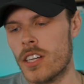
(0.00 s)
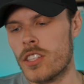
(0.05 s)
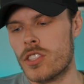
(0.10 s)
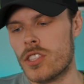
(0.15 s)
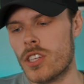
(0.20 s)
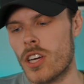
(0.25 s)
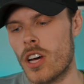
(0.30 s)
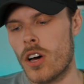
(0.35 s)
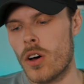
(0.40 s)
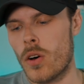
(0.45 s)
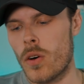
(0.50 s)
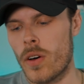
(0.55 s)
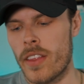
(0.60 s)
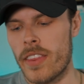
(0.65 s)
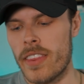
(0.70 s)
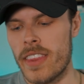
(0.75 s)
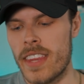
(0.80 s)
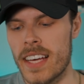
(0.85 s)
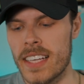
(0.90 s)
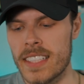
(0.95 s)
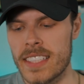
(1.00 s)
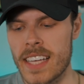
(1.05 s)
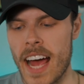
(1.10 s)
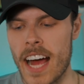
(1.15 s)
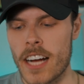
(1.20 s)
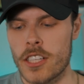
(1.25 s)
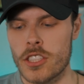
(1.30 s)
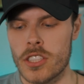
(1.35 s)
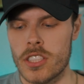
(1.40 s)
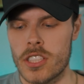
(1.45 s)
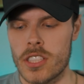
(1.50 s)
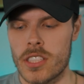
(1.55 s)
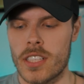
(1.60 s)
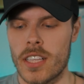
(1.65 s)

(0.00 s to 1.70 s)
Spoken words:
So this actually just